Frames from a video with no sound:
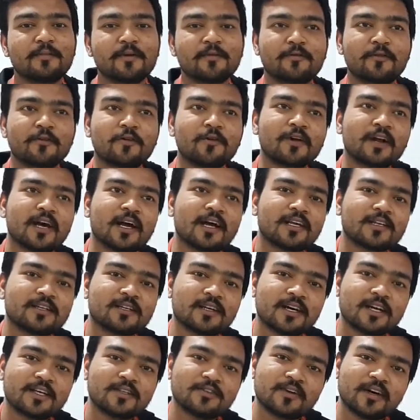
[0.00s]
before
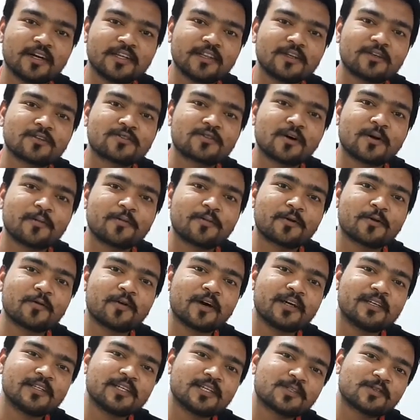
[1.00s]
I joined the Softpro,
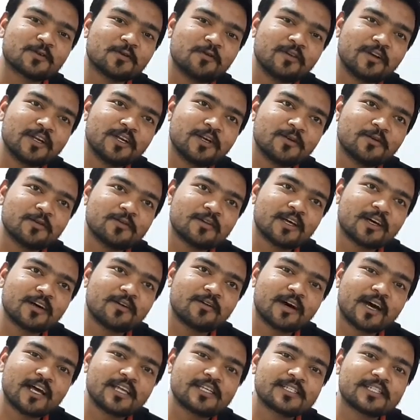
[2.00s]
I just only know the
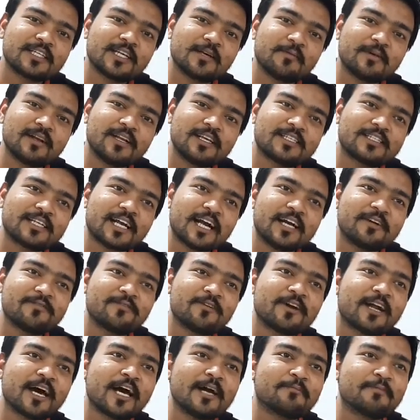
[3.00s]
HTML stand
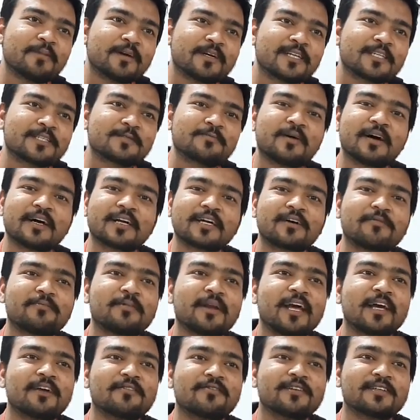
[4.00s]
for hypertext markup
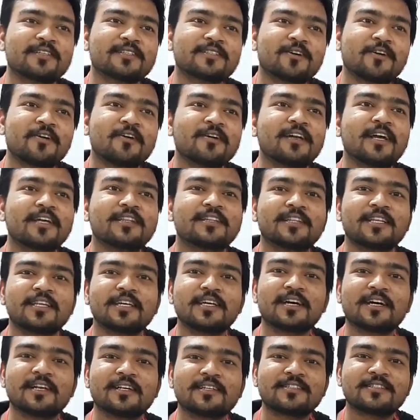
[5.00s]
language or
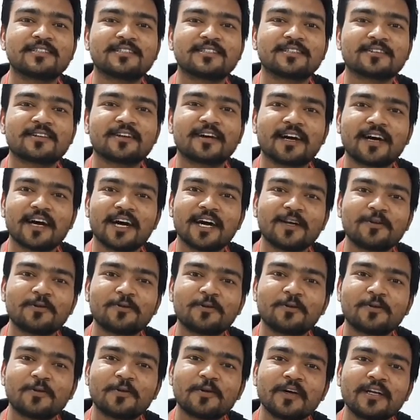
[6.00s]
nothing else. I
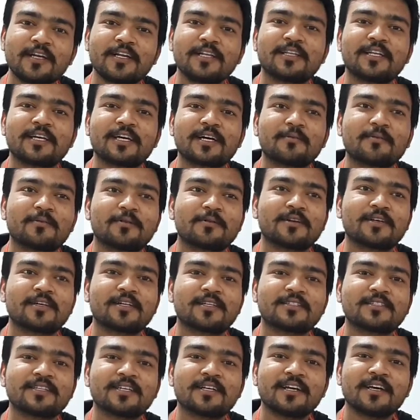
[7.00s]
don't know anything about
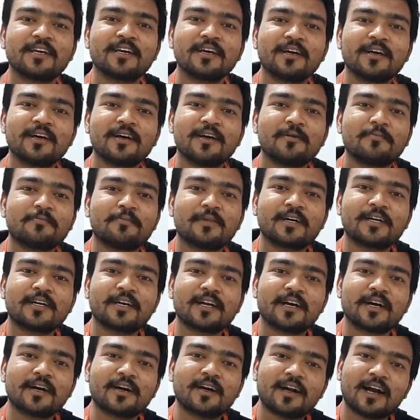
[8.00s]
else. But
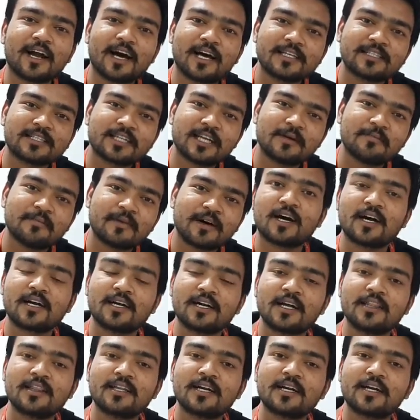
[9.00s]
last time I
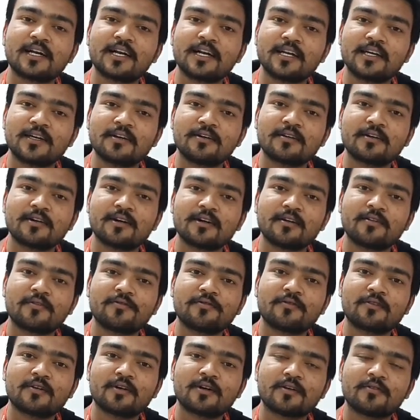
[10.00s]
done the training
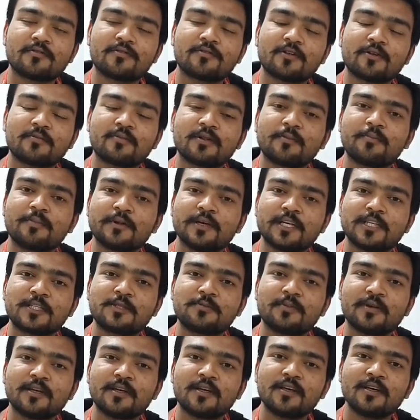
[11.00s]
from the
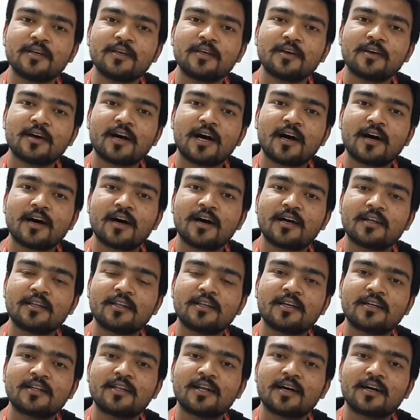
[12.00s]
PHP
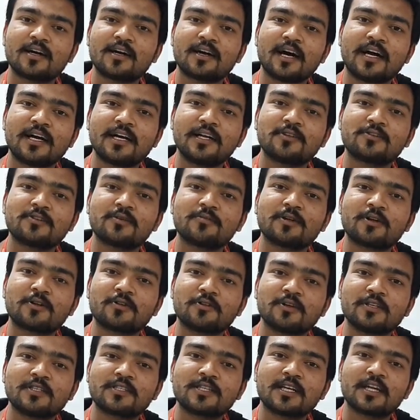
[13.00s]
under the guidance of the
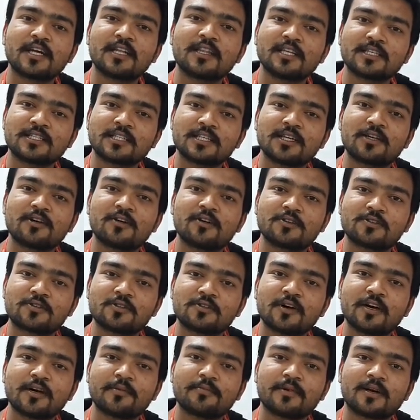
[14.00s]
Rohit sir, and this year
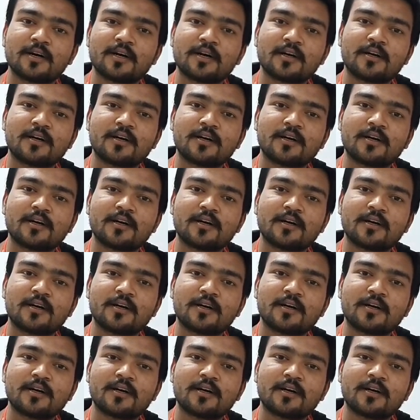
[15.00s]
also I